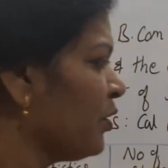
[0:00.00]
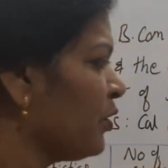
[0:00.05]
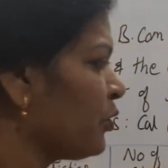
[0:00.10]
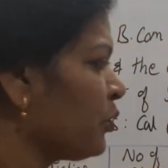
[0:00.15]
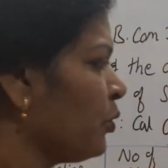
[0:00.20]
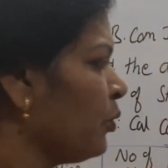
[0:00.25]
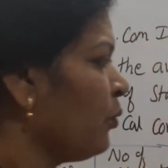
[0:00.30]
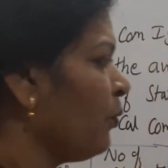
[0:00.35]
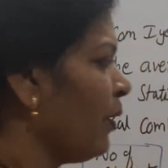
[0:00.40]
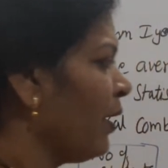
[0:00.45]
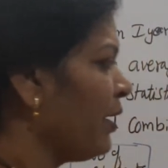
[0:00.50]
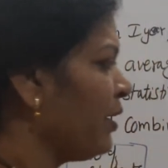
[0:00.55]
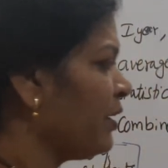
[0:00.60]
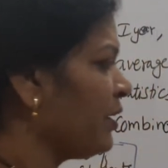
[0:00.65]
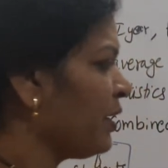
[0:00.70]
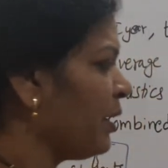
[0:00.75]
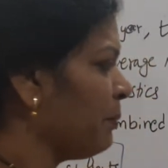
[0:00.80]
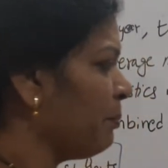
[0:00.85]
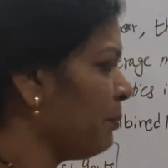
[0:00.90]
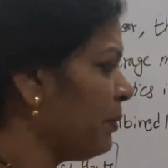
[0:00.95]
So
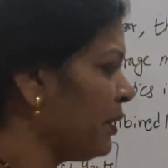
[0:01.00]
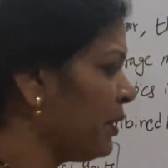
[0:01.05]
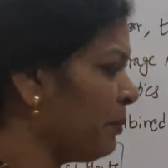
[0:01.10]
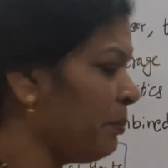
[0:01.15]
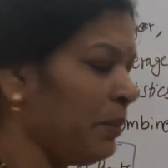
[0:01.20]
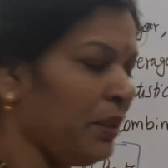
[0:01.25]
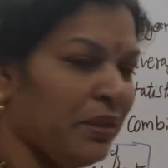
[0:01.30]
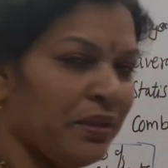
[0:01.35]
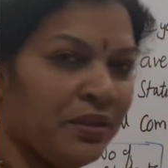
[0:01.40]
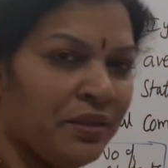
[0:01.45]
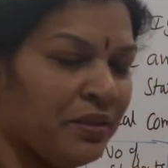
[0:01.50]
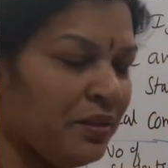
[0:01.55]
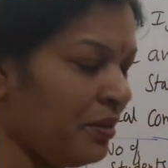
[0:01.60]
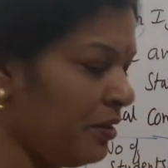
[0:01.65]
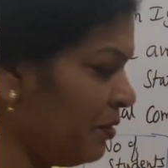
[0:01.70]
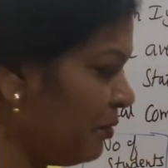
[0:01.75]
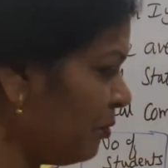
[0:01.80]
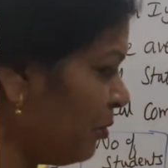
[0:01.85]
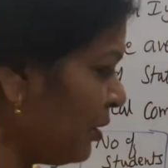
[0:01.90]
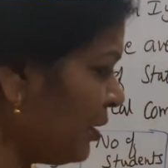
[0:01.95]
find combined mean.
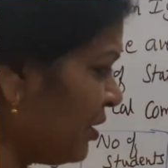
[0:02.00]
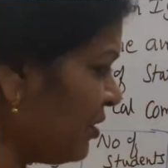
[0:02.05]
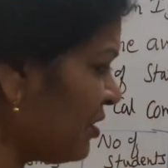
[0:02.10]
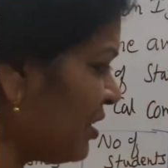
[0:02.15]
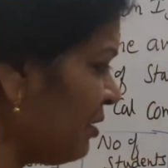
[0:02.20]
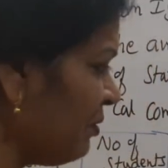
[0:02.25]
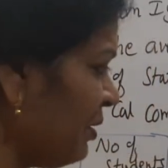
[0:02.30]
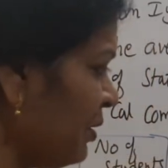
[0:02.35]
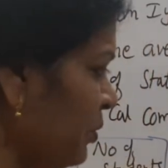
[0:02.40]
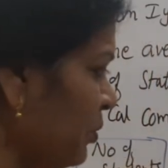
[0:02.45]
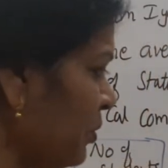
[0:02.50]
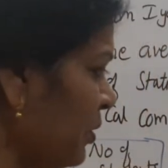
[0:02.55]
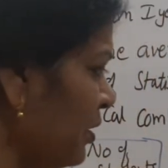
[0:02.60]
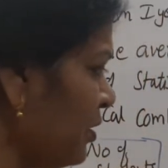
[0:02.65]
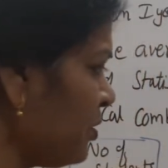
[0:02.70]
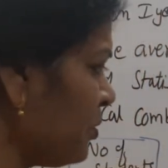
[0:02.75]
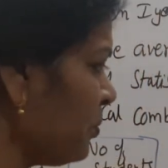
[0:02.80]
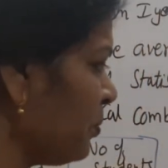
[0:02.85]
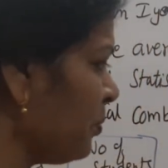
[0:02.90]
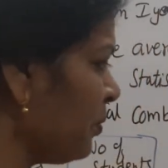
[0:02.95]
What is given to
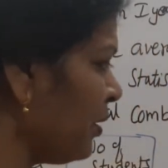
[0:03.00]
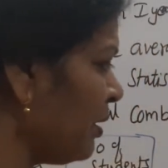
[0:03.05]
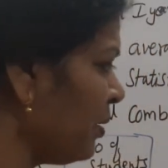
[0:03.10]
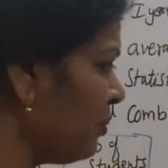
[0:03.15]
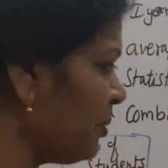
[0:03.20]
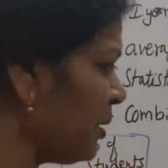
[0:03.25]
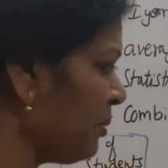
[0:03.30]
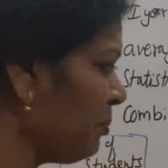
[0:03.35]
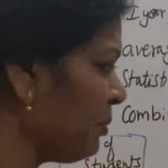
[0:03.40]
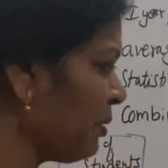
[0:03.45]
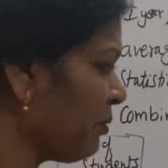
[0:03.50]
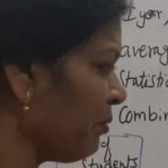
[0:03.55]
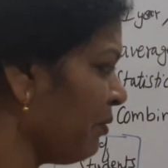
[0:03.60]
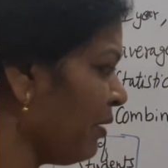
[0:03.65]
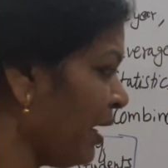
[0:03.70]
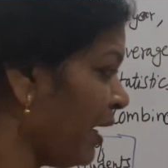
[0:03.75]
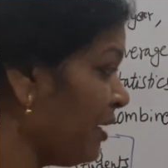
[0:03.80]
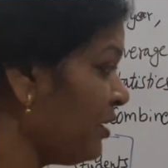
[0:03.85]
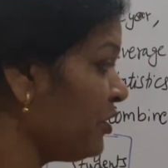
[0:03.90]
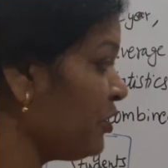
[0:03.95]
us? Form number
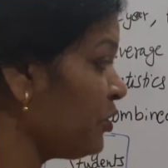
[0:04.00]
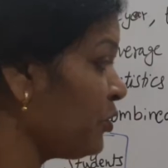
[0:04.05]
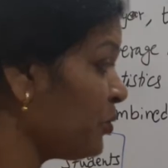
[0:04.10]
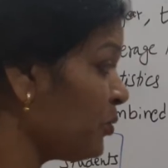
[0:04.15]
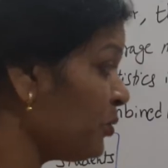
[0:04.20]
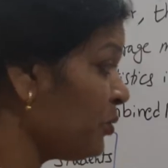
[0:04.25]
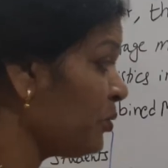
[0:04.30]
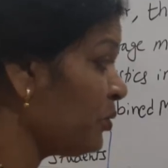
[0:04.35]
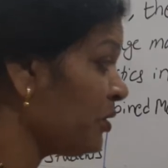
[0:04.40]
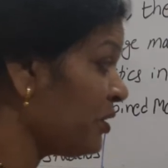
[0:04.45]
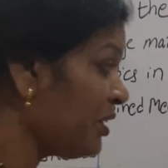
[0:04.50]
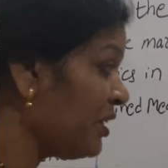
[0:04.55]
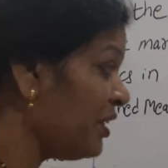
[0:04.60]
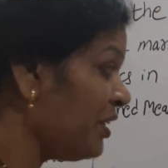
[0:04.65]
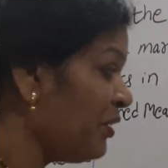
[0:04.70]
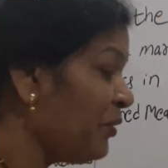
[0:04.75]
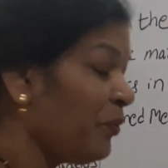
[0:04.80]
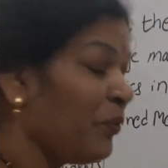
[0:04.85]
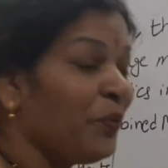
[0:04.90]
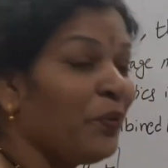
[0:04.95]
1, 2,
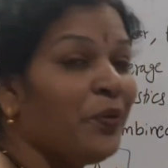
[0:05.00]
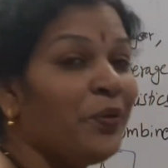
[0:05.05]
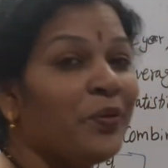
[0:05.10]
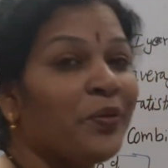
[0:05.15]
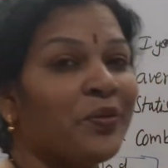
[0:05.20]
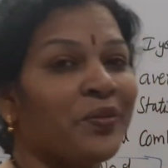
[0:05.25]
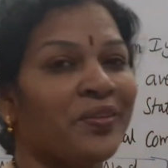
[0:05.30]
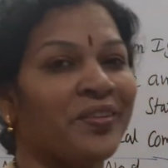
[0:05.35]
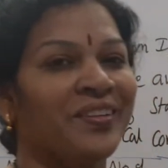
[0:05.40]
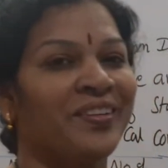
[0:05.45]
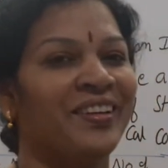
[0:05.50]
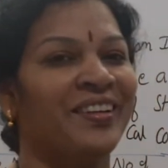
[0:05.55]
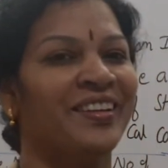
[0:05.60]
3, 4.